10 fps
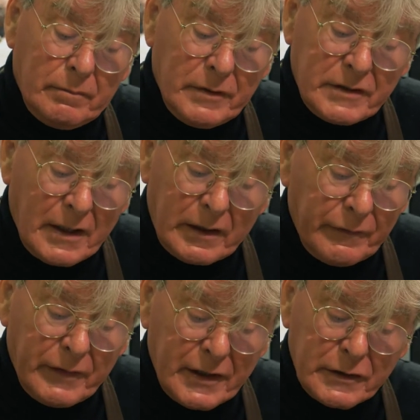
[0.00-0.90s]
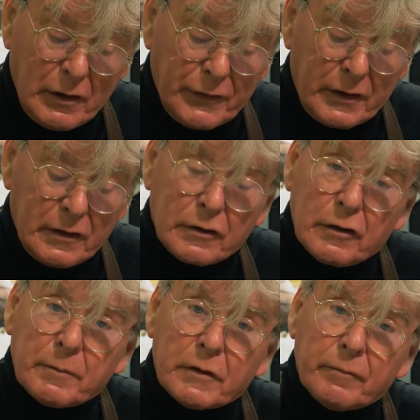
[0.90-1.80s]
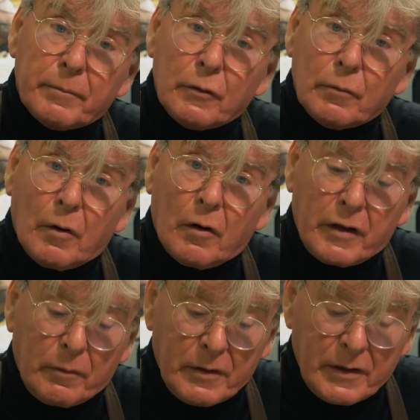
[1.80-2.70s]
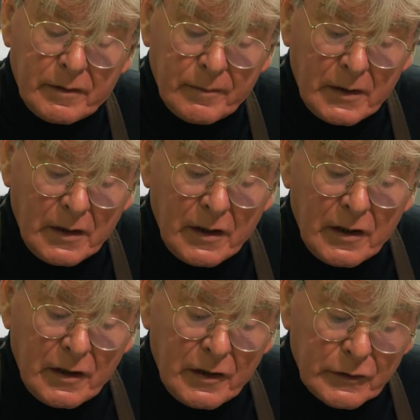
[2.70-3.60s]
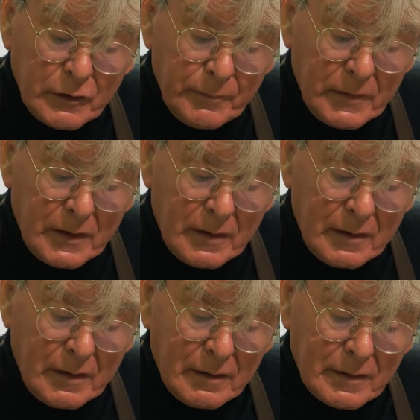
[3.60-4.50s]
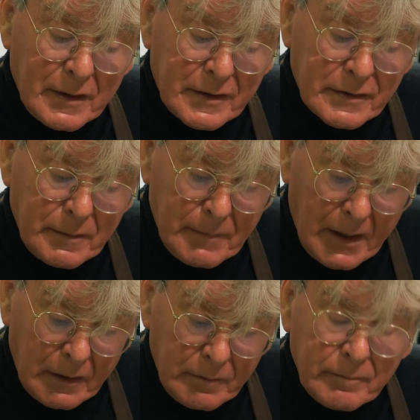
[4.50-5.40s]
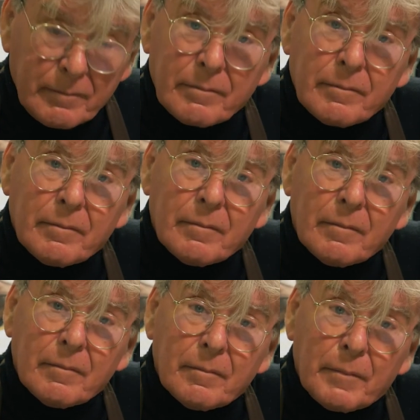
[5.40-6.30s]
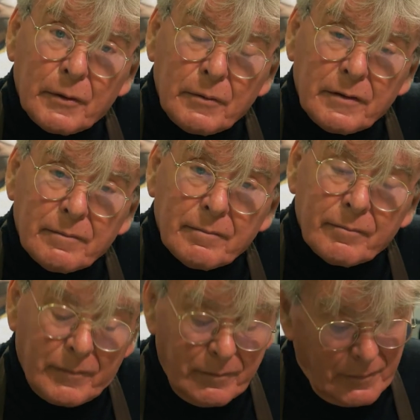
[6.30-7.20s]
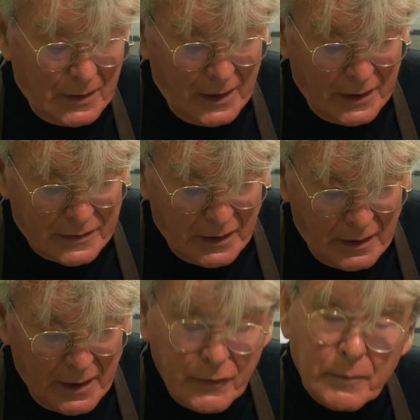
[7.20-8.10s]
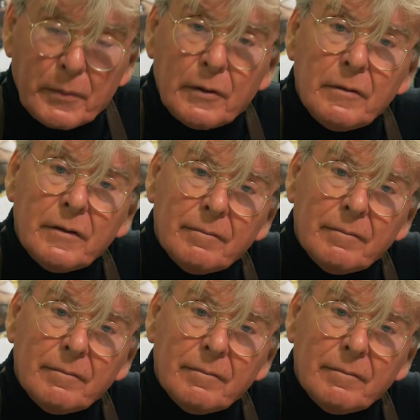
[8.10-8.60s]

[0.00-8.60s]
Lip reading: sacrifice nothing in terms of boot walking with it. So that's the Malham boot. It's a leather boot,